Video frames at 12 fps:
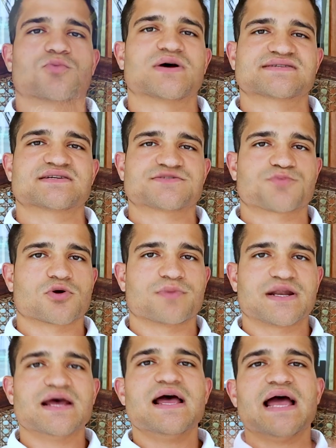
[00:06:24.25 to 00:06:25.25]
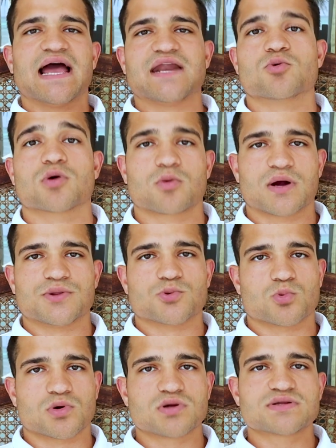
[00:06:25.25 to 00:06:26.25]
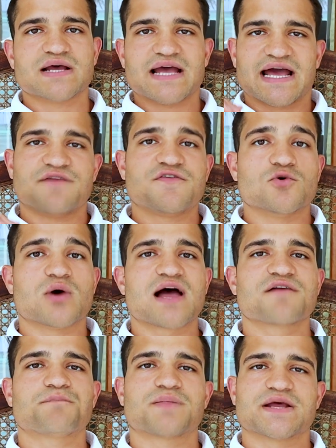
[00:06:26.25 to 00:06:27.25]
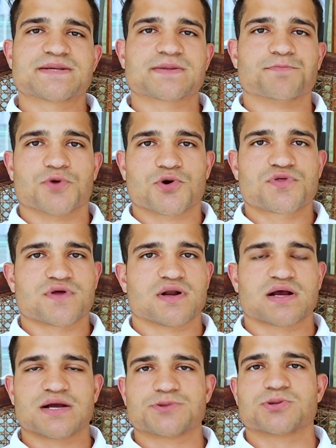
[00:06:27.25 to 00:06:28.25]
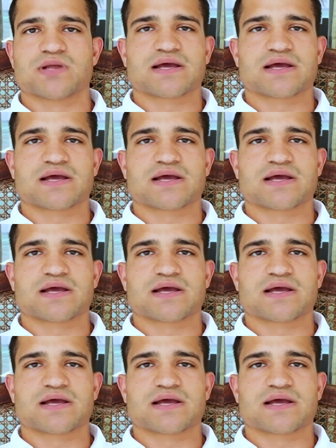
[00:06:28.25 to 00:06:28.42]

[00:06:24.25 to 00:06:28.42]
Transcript: a residence permit anywhere around the world. And if you have place of birth in a country